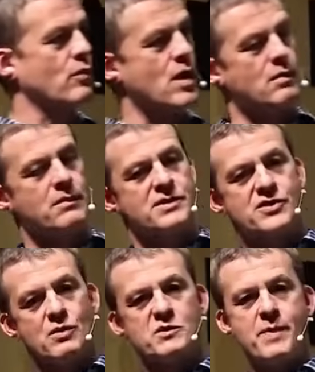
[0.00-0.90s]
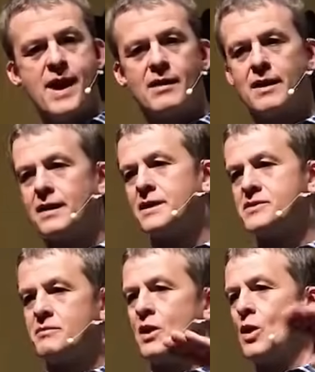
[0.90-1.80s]
Well, so was
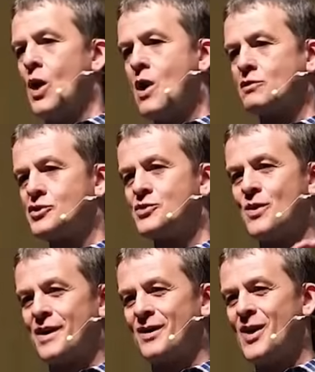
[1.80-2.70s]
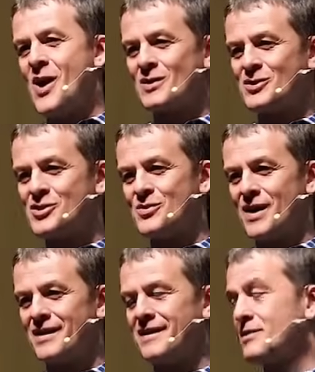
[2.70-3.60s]
parallelism. Long, short, long,
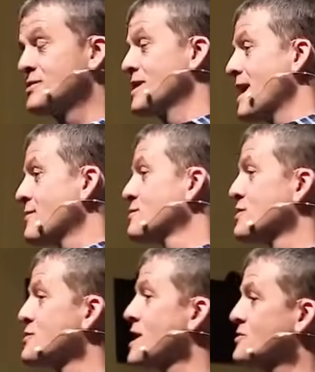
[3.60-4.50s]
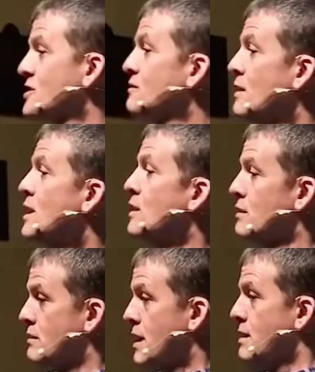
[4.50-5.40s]
short. There's another thing
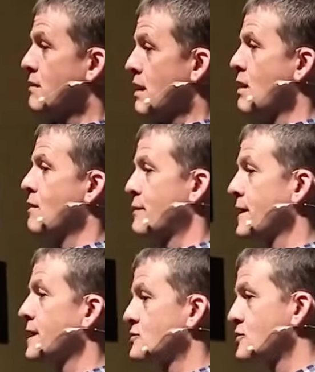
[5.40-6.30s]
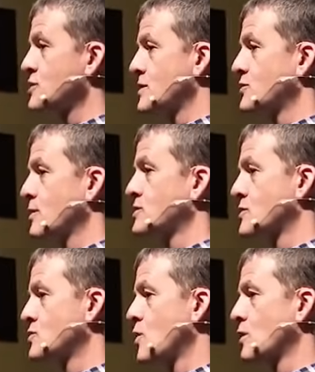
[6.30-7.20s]
that suggests to us
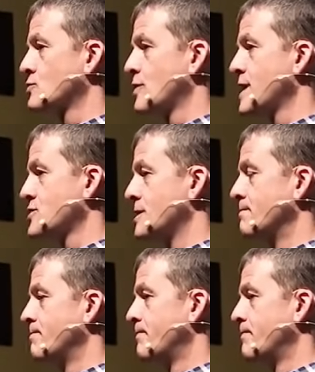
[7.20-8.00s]
it's oral tradition.